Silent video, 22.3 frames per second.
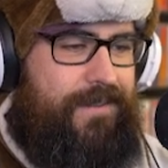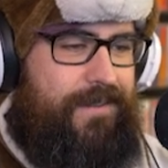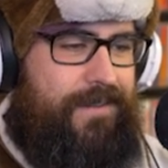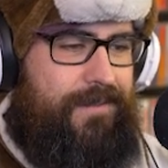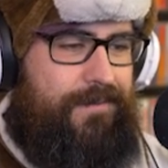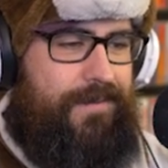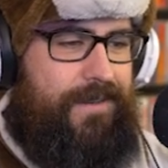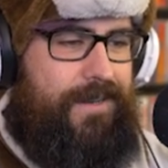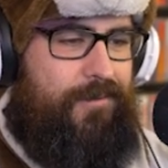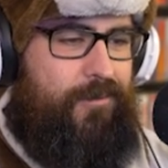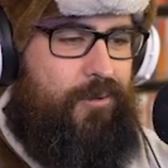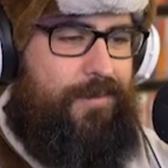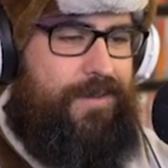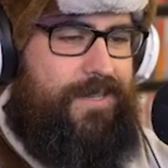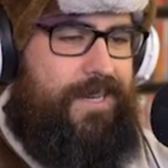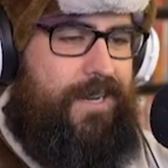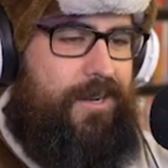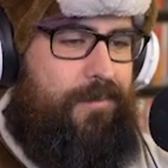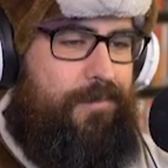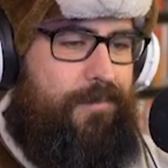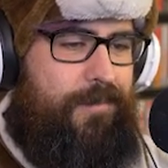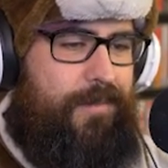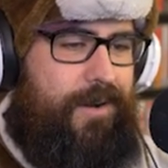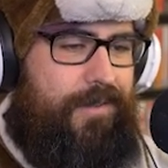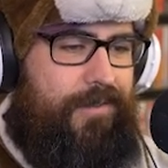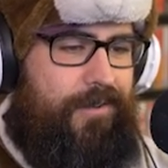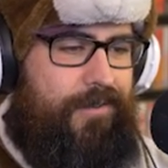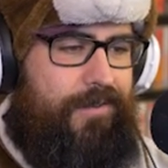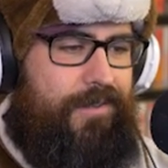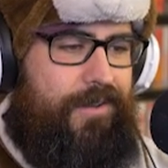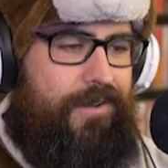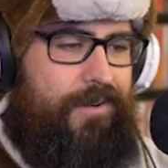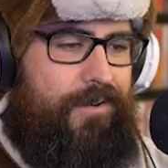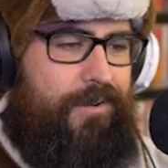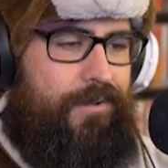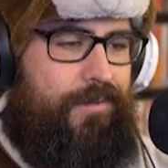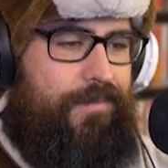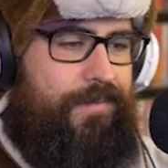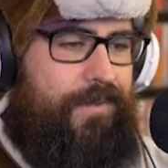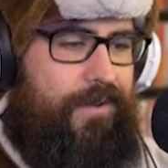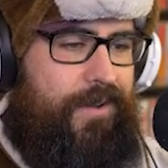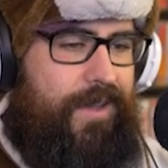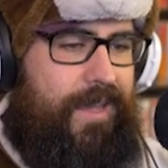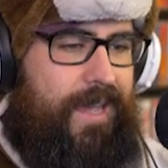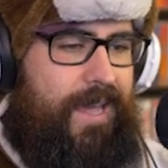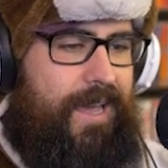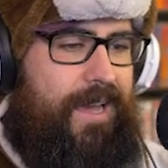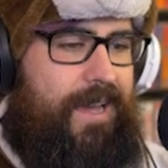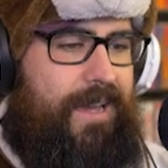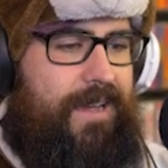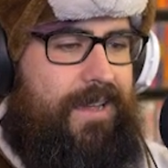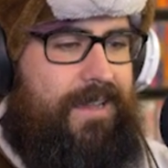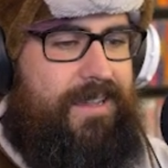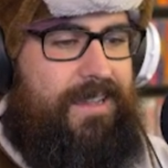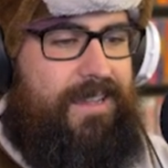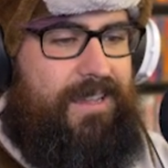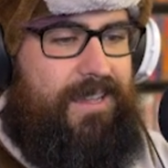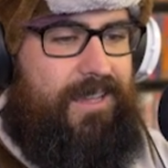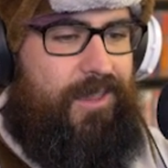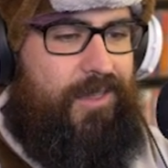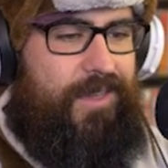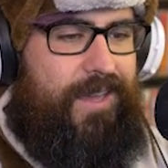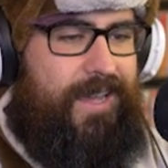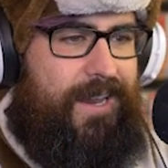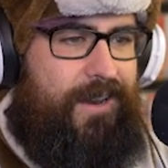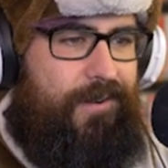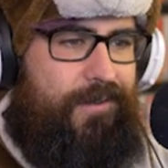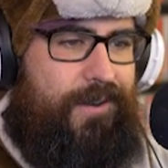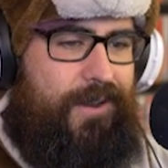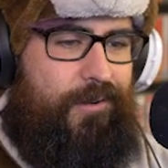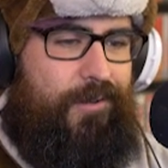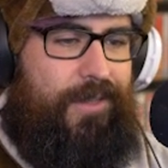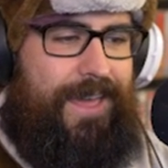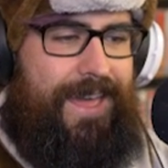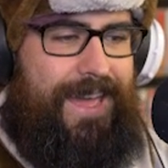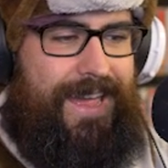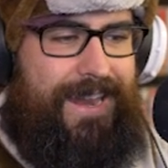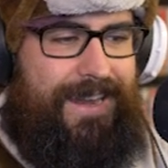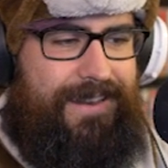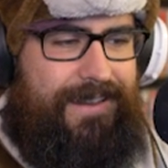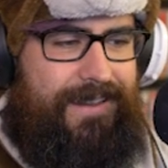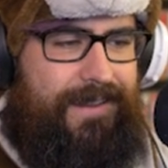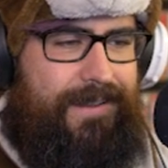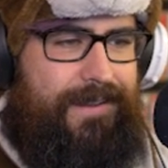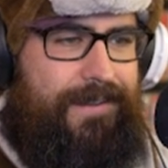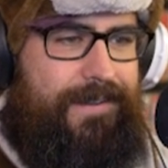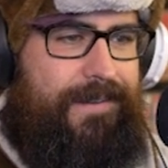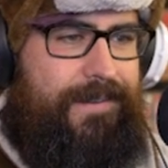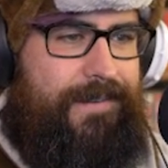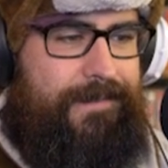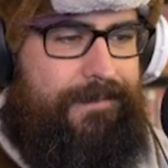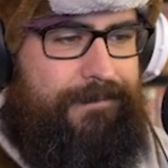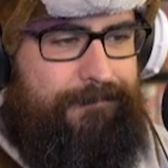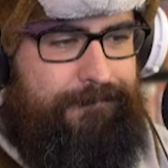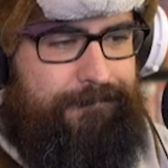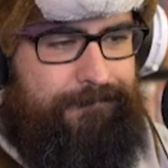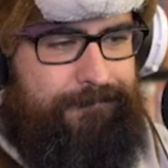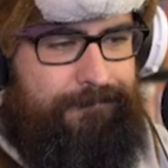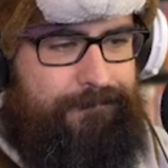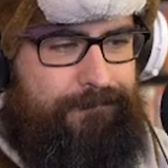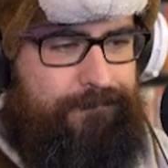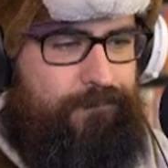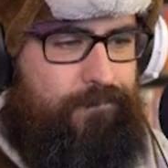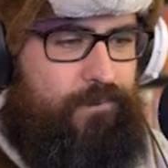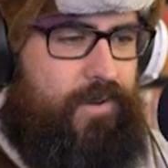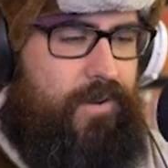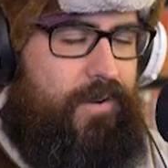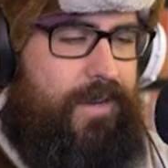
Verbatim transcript: No. Um, Kirumi's not your mother, though. Oh, yeah. You think I don't know that? All right.